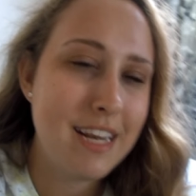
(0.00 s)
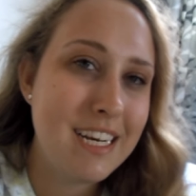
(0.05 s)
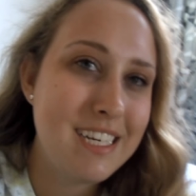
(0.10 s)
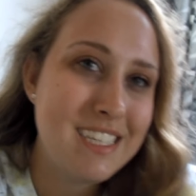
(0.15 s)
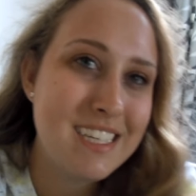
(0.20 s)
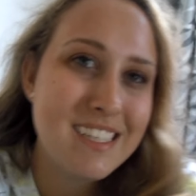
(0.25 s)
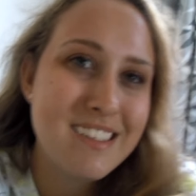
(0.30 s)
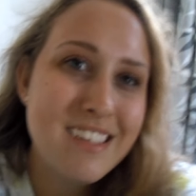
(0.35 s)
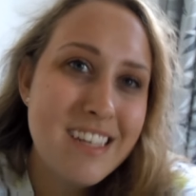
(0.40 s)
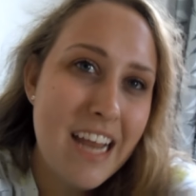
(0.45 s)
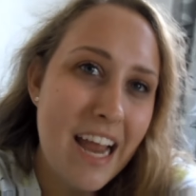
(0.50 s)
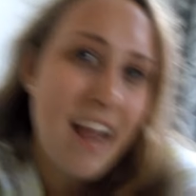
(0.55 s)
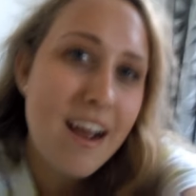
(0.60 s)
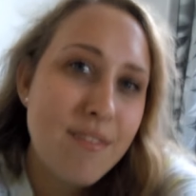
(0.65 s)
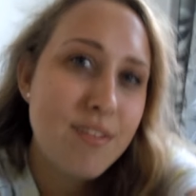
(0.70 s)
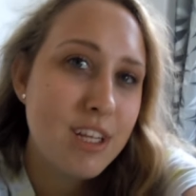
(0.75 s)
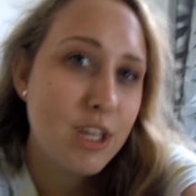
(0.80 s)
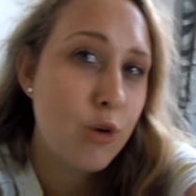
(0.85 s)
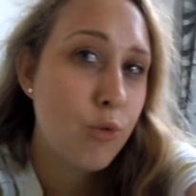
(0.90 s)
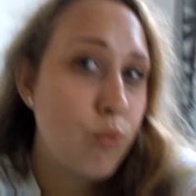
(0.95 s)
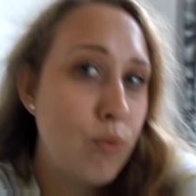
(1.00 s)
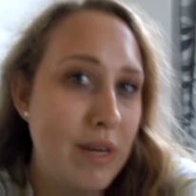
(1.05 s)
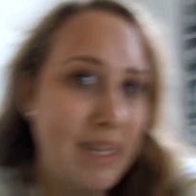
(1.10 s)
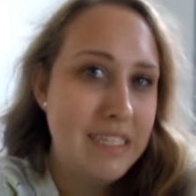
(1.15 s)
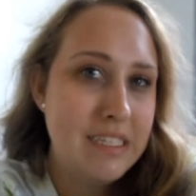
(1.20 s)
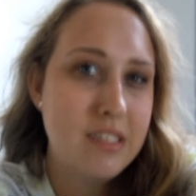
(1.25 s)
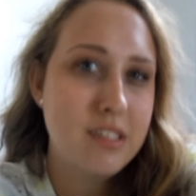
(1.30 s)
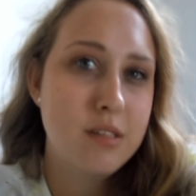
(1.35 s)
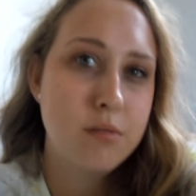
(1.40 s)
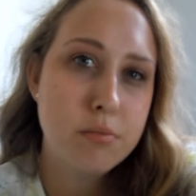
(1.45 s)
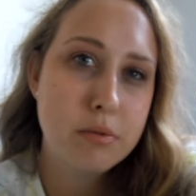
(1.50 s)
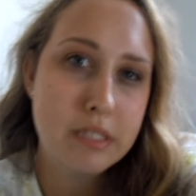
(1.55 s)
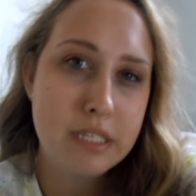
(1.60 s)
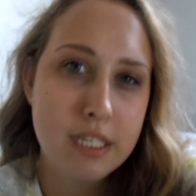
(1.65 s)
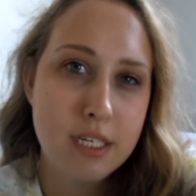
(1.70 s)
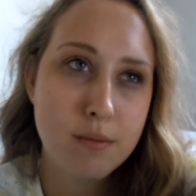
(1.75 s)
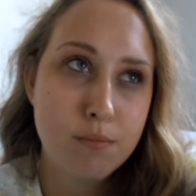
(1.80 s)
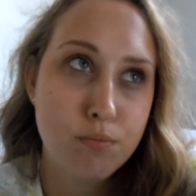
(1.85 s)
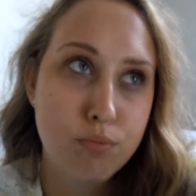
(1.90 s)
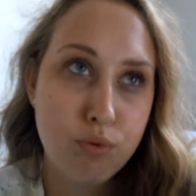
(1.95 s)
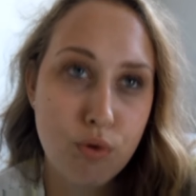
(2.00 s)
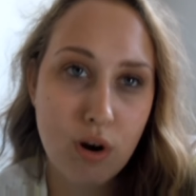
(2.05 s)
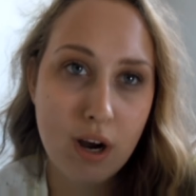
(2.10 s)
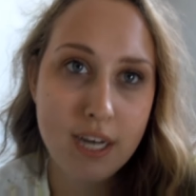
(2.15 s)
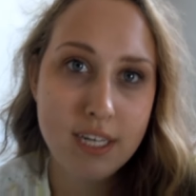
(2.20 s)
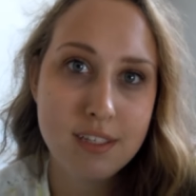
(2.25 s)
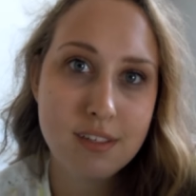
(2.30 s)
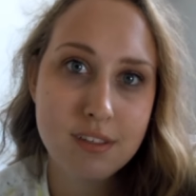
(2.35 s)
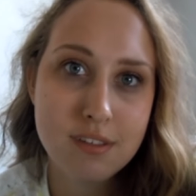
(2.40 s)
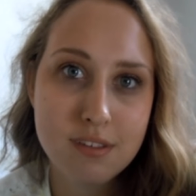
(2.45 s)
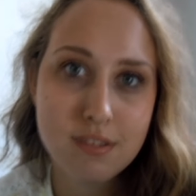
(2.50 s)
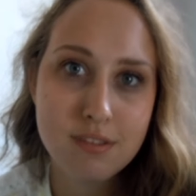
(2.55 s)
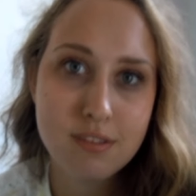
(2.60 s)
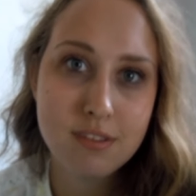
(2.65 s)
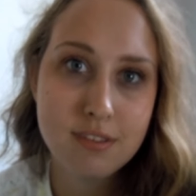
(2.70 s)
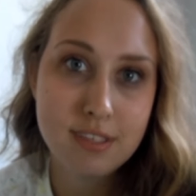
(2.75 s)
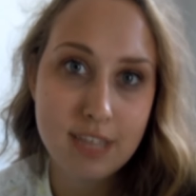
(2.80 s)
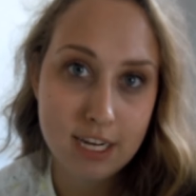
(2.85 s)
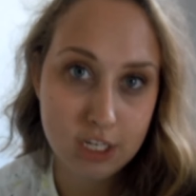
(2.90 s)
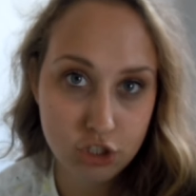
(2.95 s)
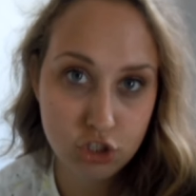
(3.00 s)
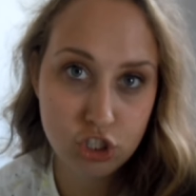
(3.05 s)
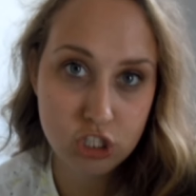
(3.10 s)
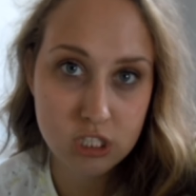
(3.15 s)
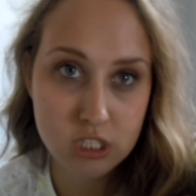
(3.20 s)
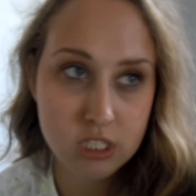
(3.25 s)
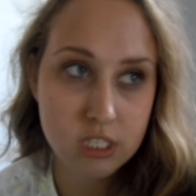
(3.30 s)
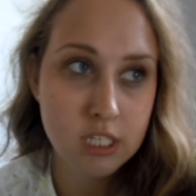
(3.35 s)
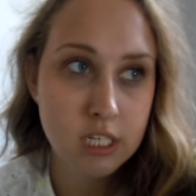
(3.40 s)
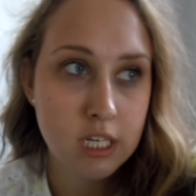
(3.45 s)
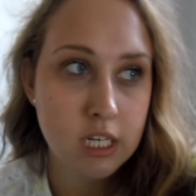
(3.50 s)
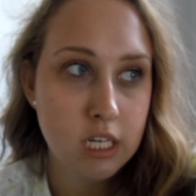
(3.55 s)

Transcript: it doesn't have like a reasonably priced section